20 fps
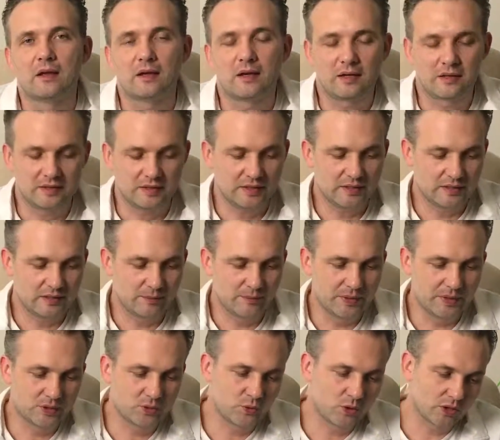I think the
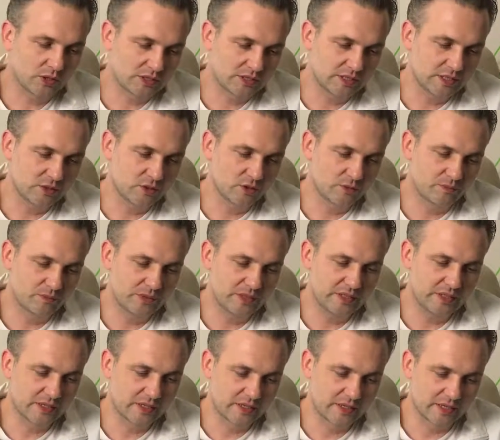build quality could
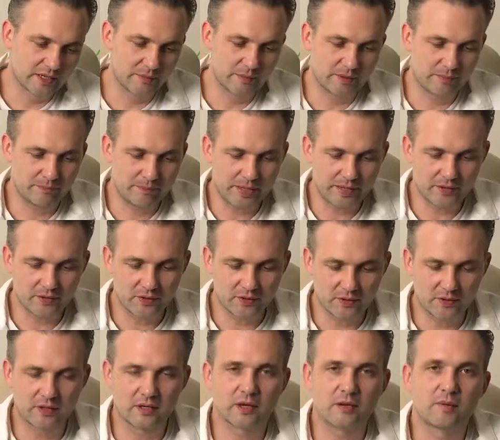be a little bit better,
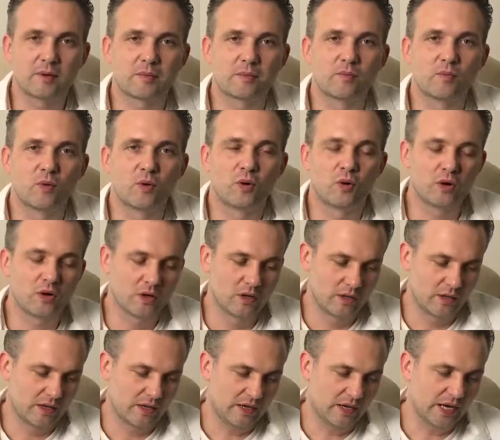a little bit more
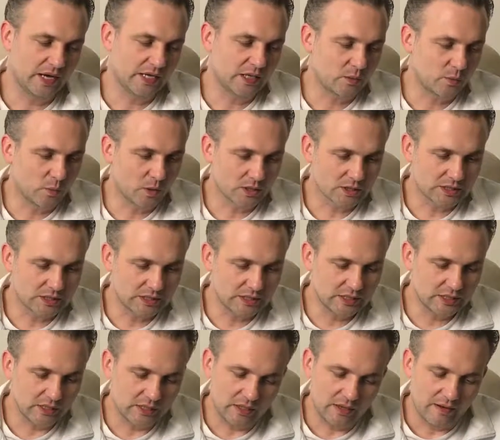high
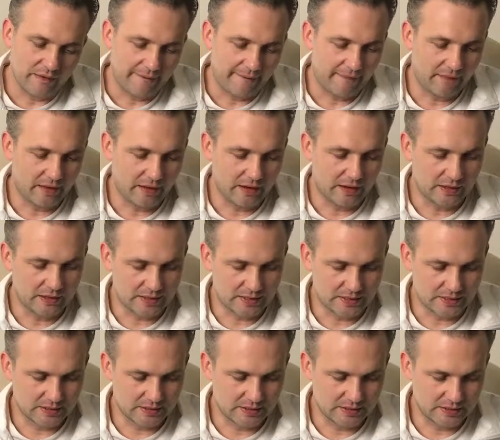quality, and
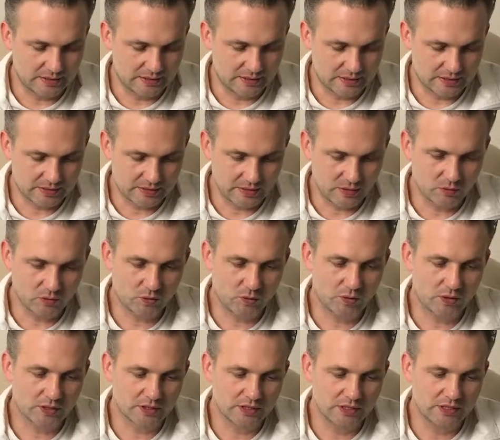the sound
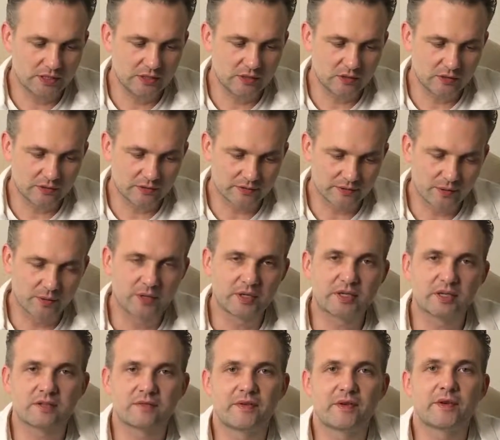quality, although it
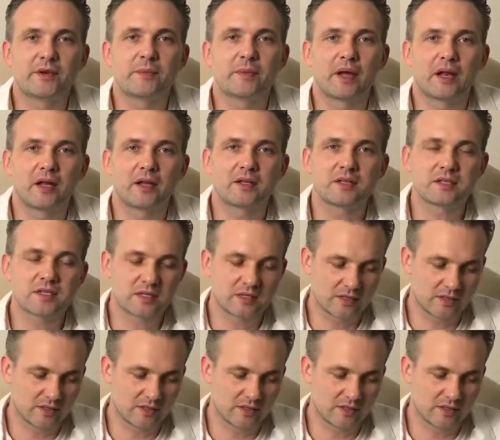is very balanced,